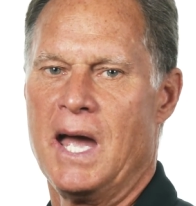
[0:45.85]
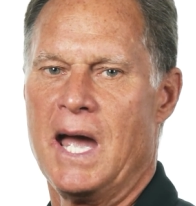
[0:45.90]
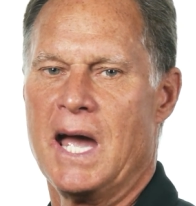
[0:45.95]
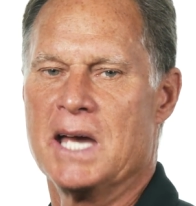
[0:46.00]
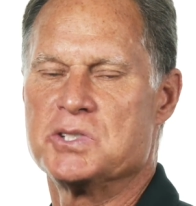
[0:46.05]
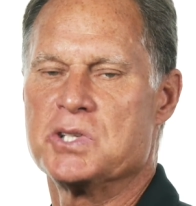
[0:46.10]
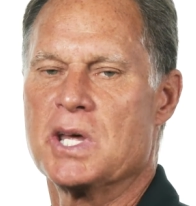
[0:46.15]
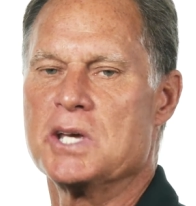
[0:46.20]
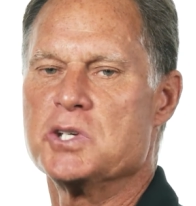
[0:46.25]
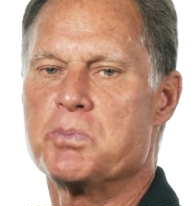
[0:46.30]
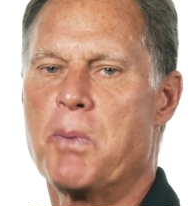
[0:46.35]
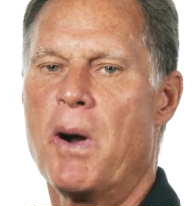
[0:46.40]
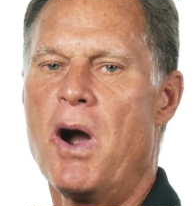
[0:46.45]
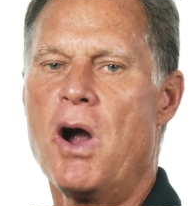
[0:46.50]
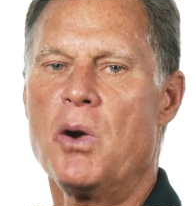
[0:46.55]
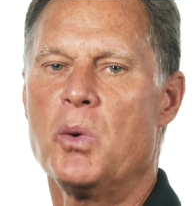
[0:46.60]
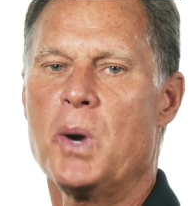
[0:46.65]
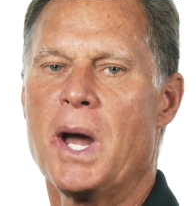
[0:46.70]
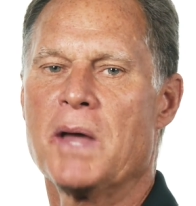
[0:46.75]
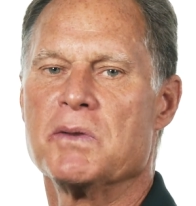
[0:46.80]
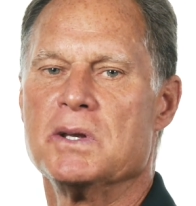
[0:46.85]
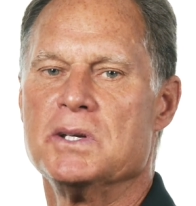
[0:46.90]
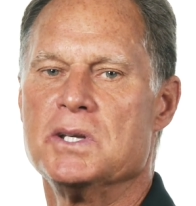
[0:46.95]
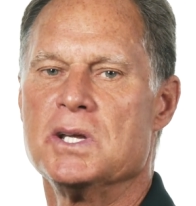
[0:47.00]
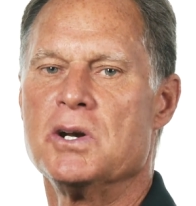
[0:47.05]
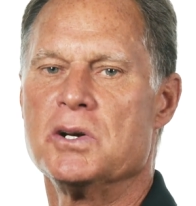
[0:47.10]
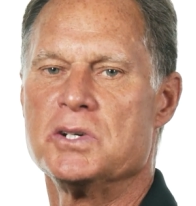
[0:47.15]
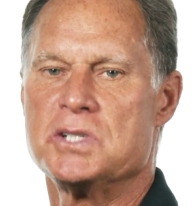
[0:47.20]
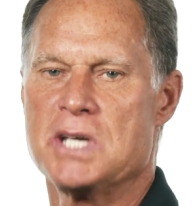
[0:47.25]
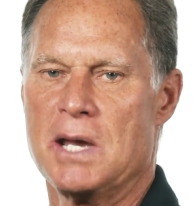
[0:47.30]
As they spar around the
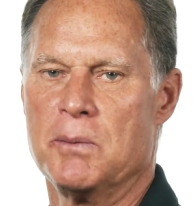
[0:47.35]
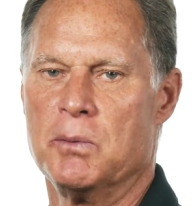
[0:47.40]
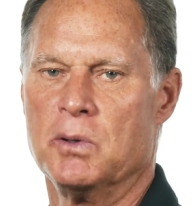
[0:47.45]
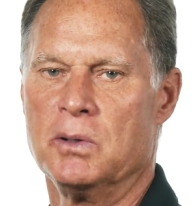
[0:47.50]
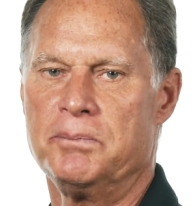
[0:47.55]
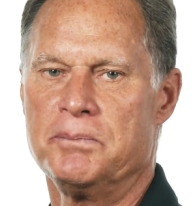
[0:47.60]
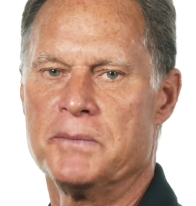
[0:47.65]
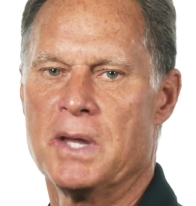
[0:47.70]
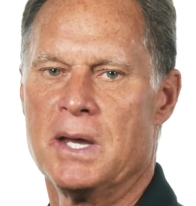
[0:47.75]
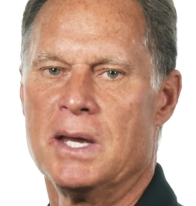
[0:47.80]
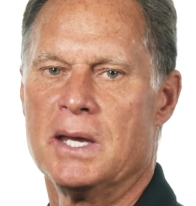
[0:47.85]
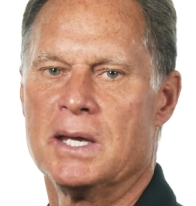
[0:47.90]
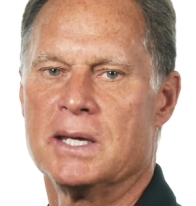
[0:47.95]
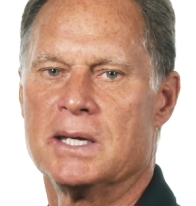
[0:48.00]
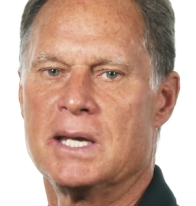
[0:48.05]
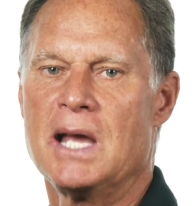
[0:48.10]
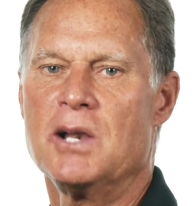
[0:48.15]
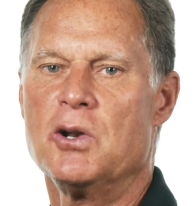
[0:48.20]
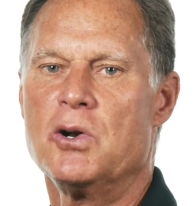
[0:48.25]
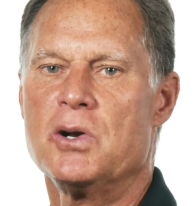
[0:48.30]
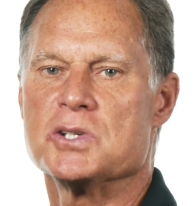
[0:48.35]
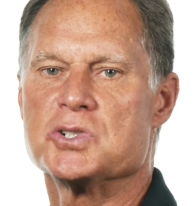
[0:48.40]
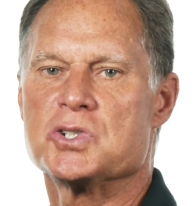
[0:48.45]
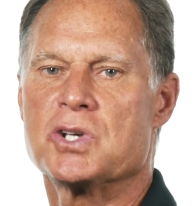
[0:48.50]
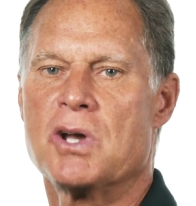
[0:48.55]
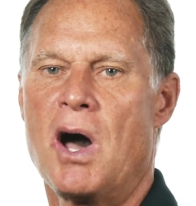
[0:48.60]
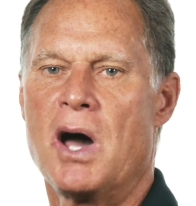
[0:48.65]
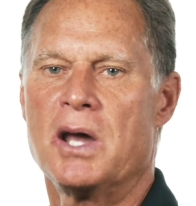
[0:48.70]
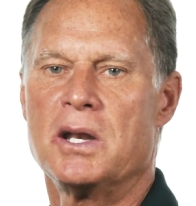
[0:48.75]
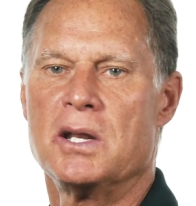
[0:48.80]
dinner table, Gaylord is
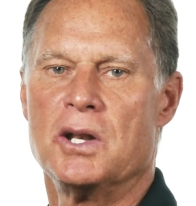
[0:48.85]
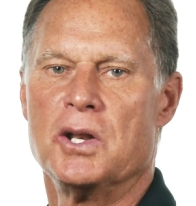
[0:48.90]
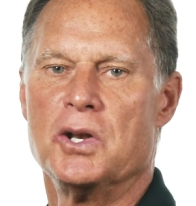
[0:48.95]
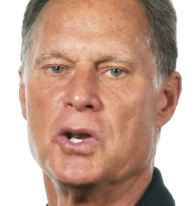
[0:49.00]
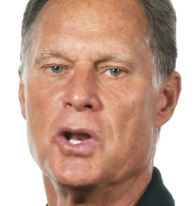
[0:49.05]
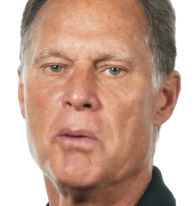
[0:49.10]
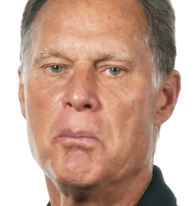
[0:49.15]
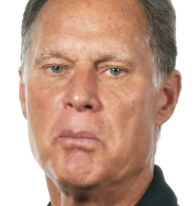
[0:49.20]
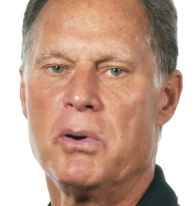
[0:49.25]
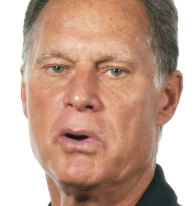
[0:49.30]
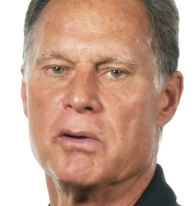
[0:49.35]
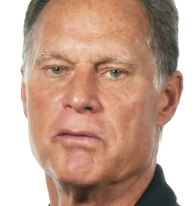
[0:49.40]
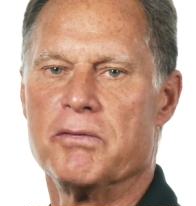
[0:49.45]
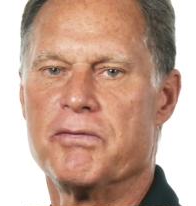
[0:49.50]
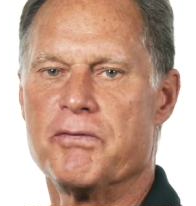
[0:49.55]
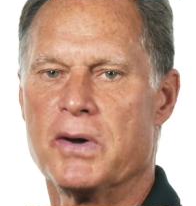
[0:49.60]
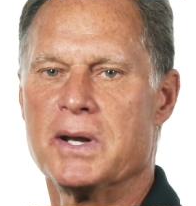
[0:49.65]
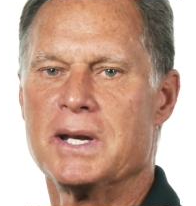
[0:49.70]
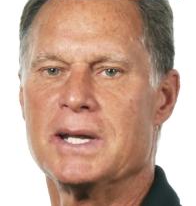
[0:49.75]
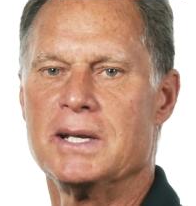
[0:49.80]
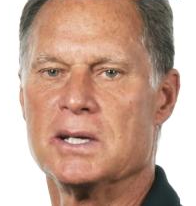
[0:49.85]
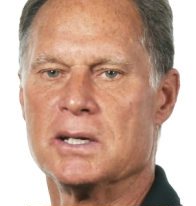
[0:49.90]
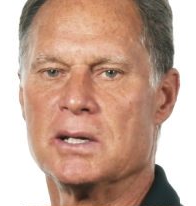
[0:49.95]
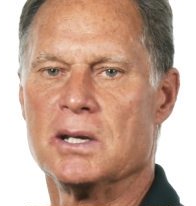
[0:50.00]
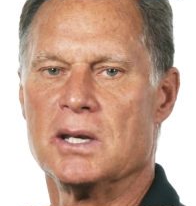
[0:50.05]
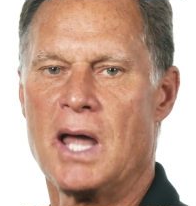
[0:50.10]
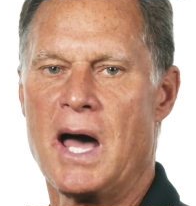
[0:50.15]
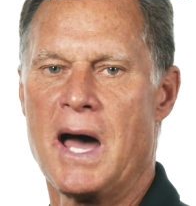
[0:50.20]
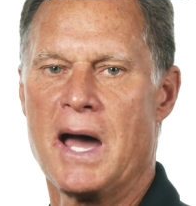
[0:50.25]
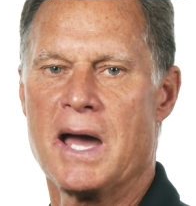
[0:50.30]
caught in a number of funny
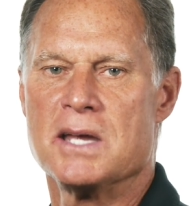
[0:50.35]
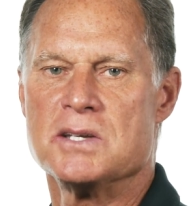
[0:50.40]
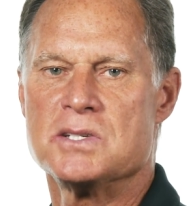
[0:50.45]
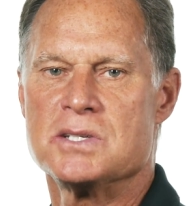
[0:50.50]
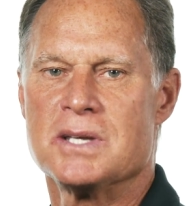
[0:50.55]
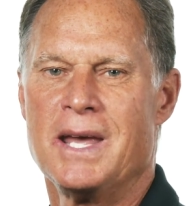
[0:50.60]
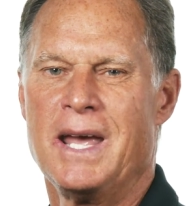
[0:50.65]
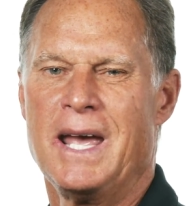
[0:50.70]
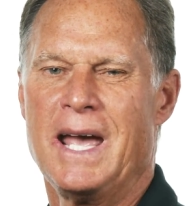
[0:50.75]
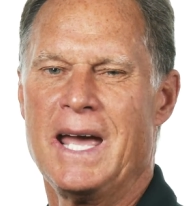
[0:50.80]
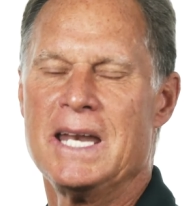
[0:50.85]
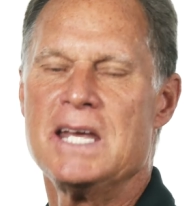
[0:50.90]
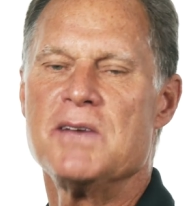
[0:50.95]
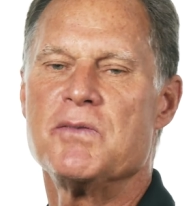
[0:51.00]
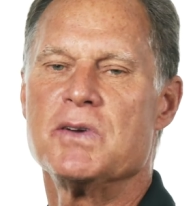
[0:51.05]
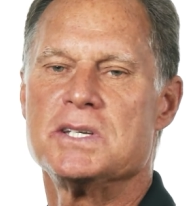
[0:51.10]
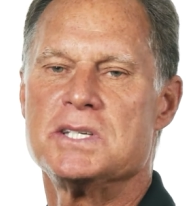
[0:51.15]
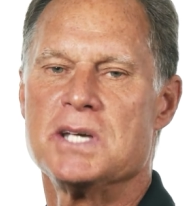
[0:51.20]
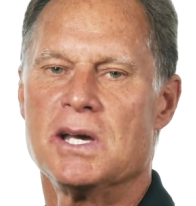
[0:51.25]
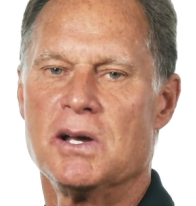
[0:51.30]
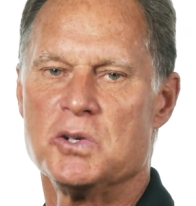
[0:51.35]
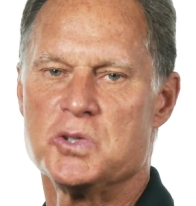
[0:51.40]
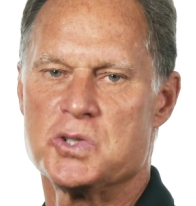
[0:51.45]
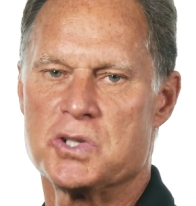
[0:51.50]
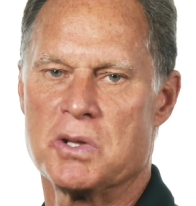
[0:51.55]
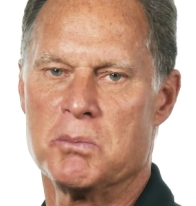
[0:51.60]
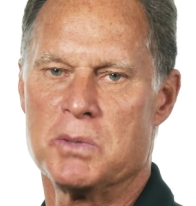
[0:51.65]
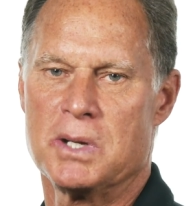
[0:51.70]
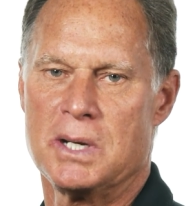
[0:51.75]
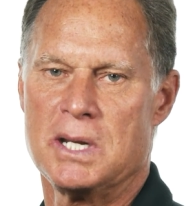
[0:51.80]
little lies and even tells
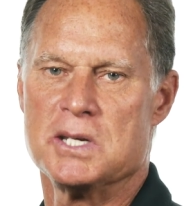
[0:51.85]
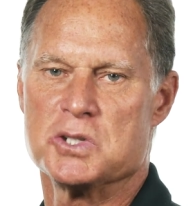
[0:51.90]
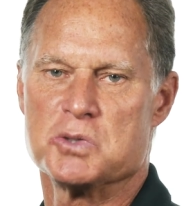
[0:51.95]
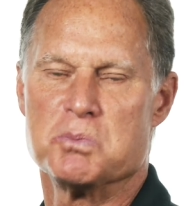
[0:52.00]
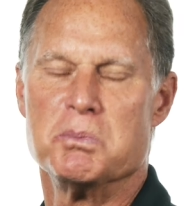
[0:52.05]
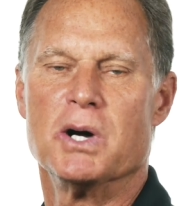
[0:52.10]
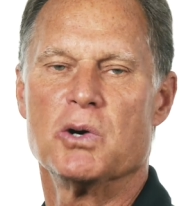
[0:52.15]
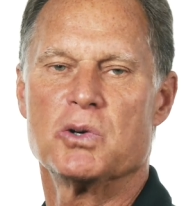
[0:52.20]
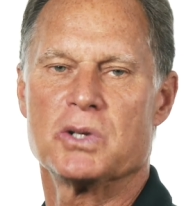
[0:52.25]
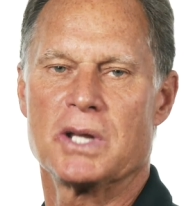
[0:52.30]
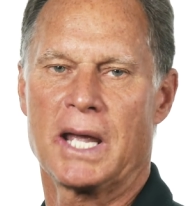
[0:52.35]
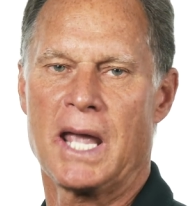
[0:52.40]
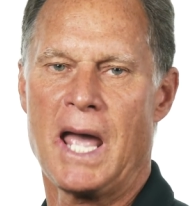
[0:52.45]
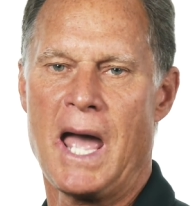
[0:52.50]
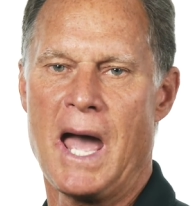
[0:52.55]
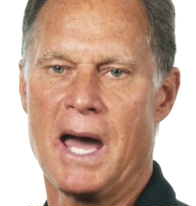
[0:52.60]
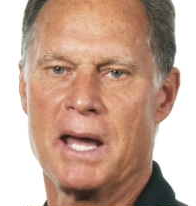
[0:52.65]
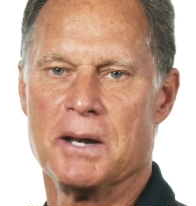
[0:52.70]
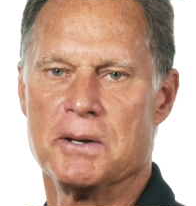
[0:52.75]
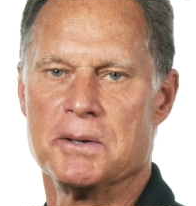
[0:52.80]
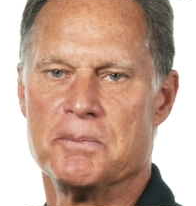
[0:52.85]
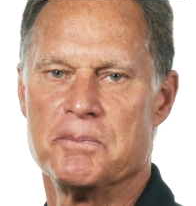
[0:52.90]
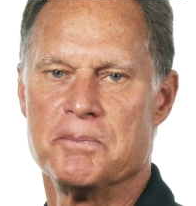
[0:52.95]
them that he has milked a cat.